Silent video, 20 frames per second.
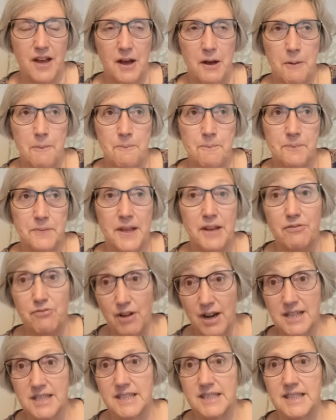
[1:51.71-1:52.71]
in
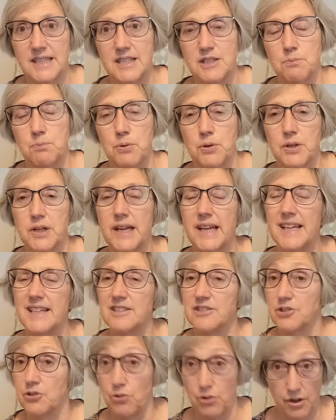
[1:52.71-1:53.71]
writing this book.
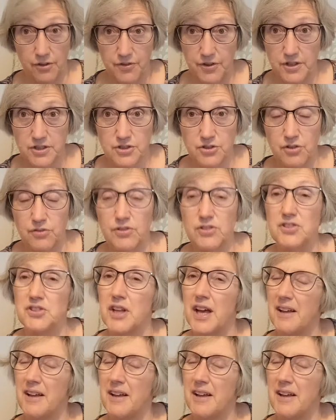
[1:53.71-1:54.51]
It's not her first novel.